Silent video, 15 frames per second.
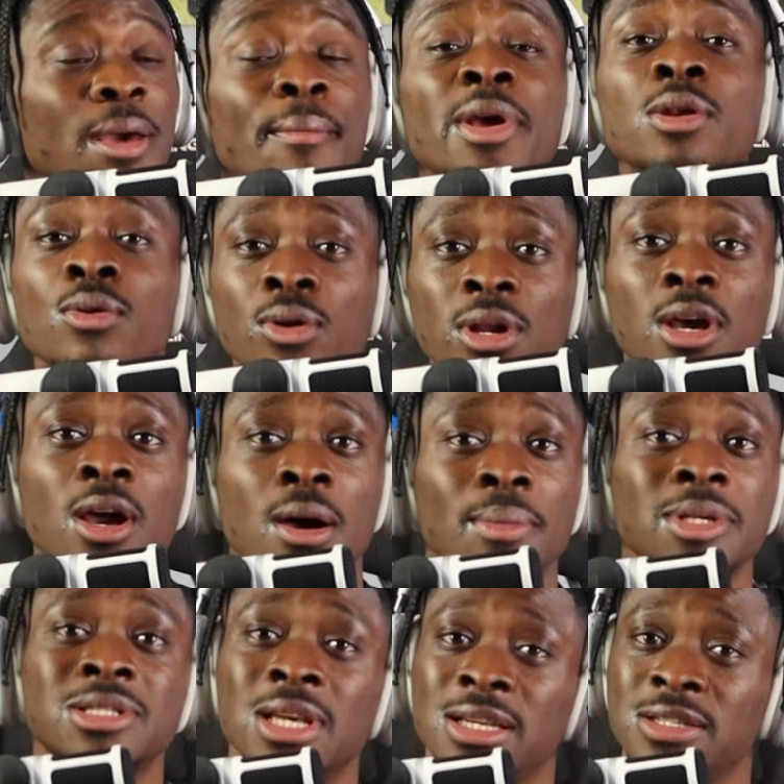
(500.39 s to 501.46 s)
Let me know in the
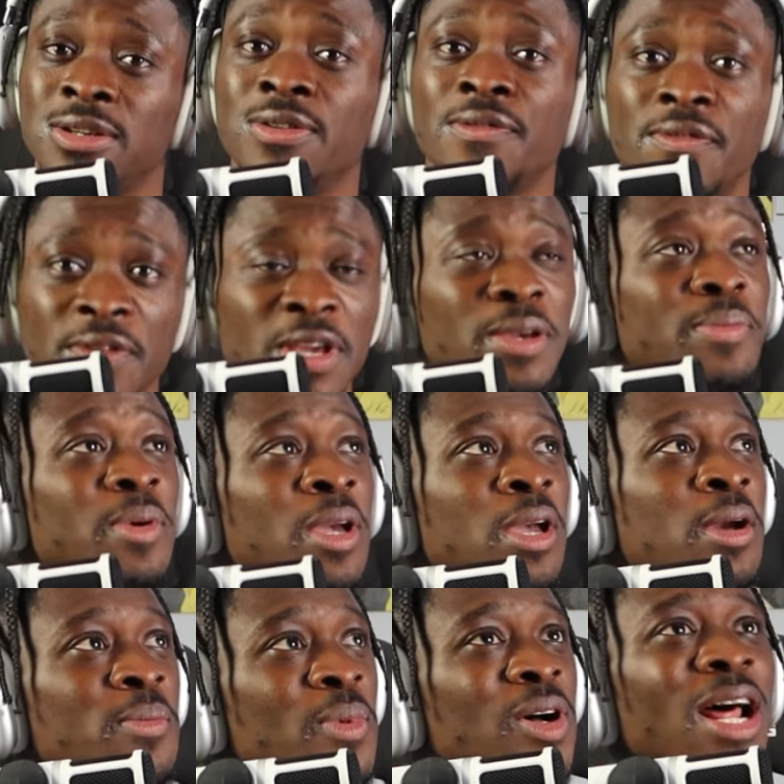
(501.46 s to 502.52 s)
comment section. You feed me.
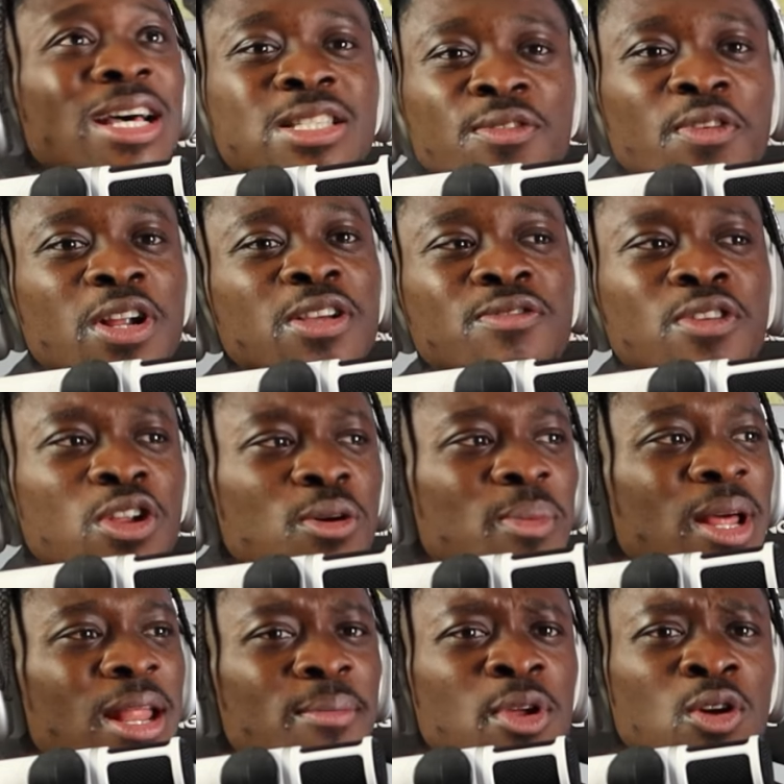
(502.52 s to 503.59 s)
But that's about this video,
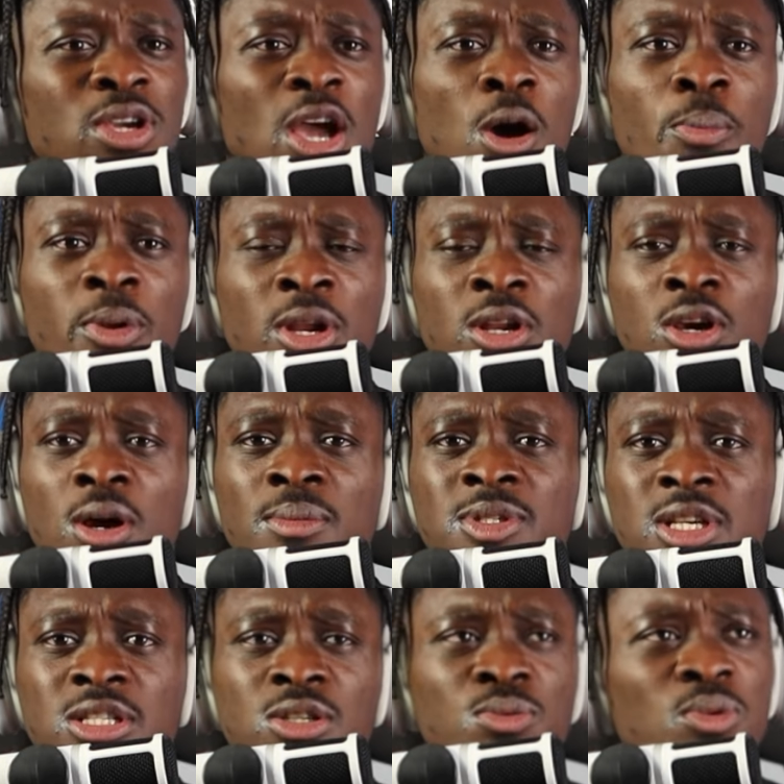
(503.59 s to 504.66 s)
man. Let me know y'all opinion in the comment
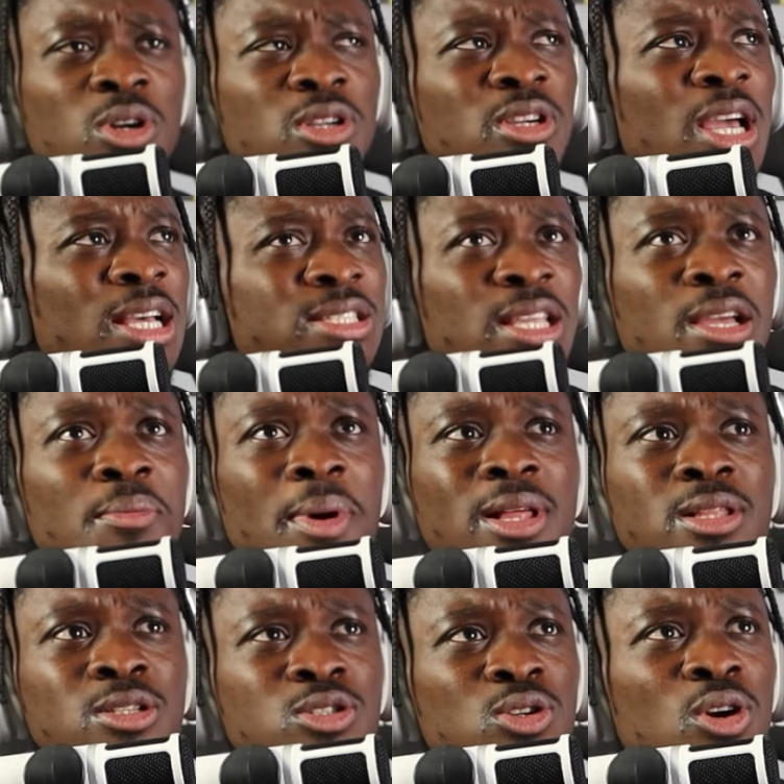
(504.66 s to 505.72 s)
section. What do you guys think
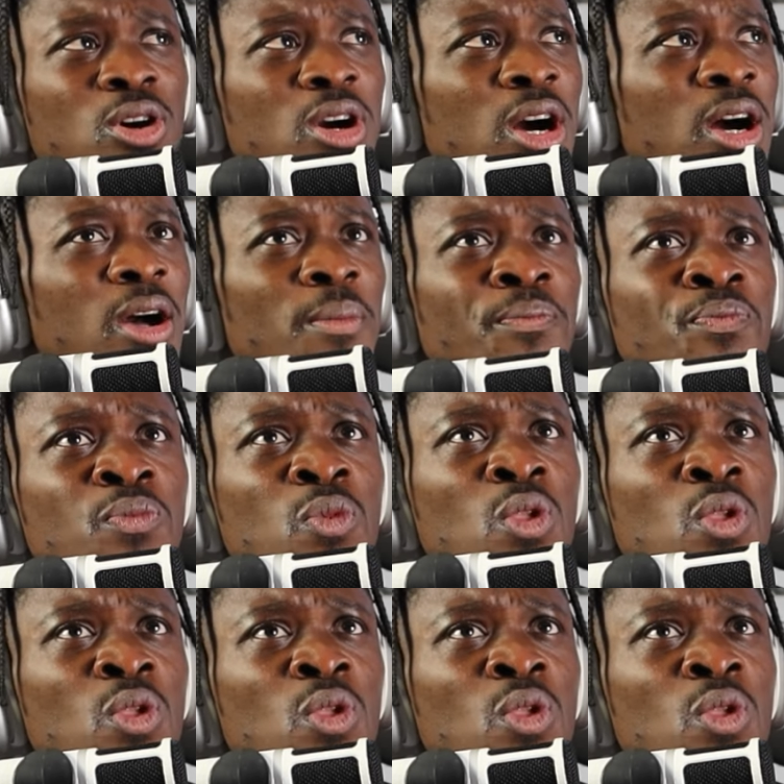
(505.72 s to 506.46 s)
about the song?